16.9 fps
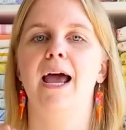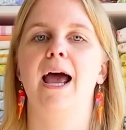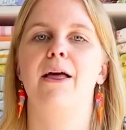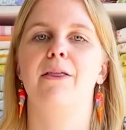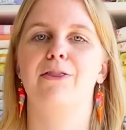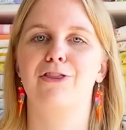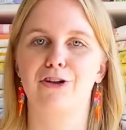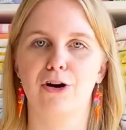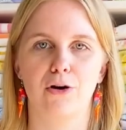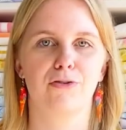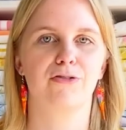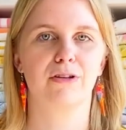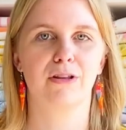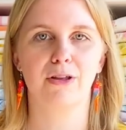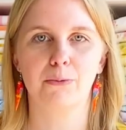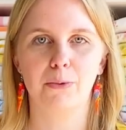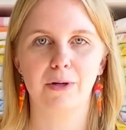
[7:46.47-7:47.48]
And those
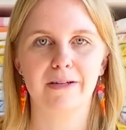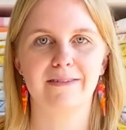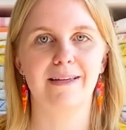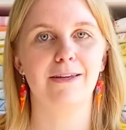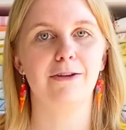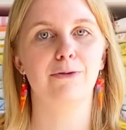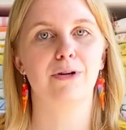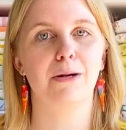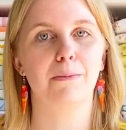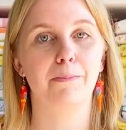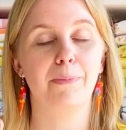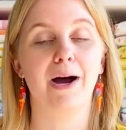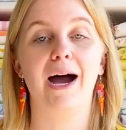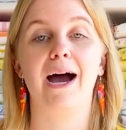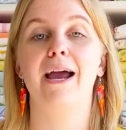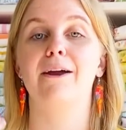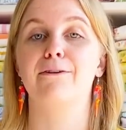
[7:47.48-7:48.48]
are the ones that you can
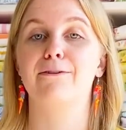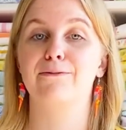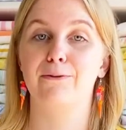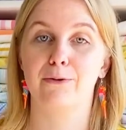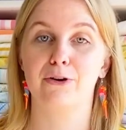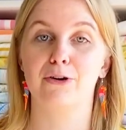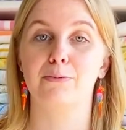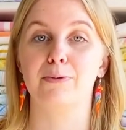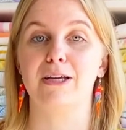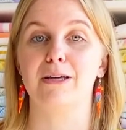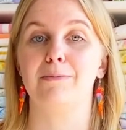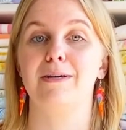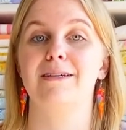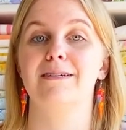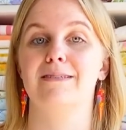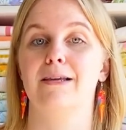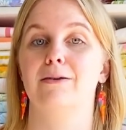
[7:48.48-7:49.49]
buy affordably,
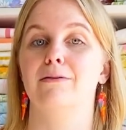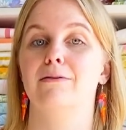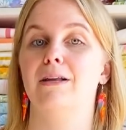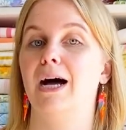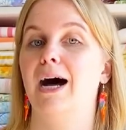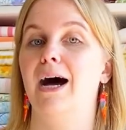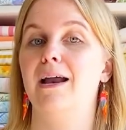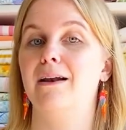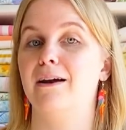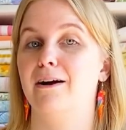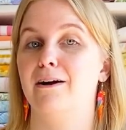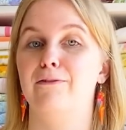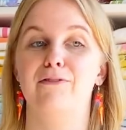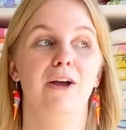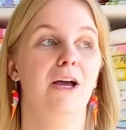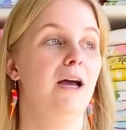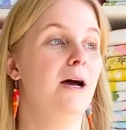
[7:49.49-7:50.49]
because a lot of